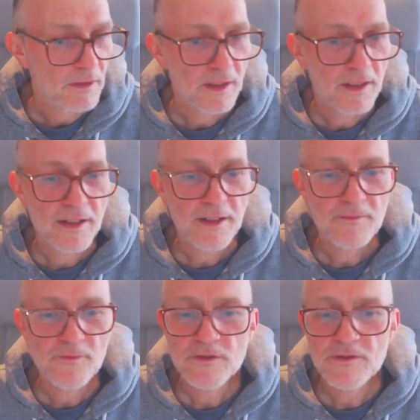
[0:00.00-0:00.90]
I
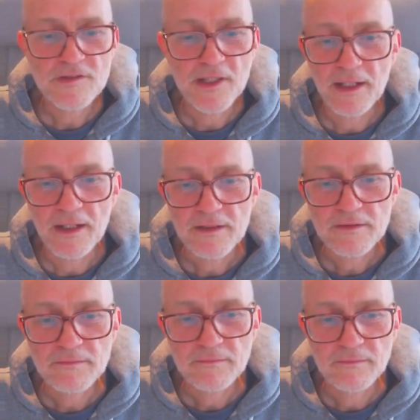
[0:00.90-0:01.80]
wouldn't say
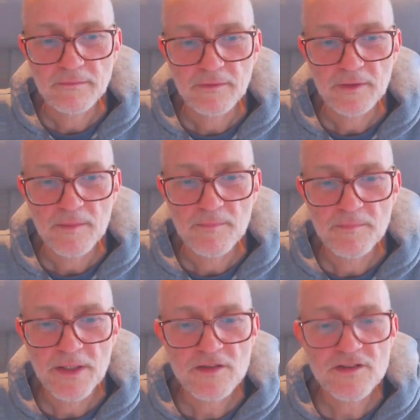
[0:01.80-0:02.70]
that,
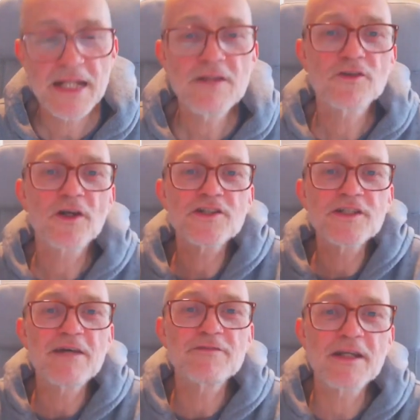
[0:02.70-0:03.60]
because an introduction, you
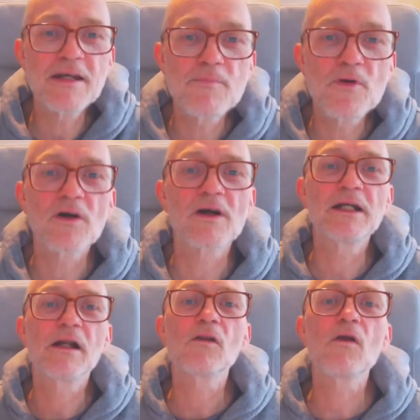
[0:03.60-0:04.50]
have that in a book or in
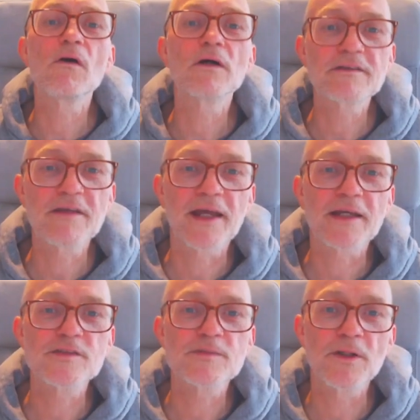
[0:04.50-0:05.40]
a long
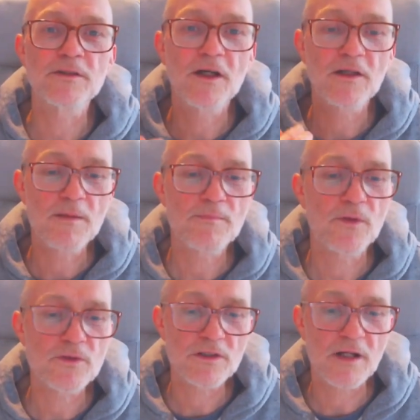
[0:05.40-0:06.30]
text, but not on a poster.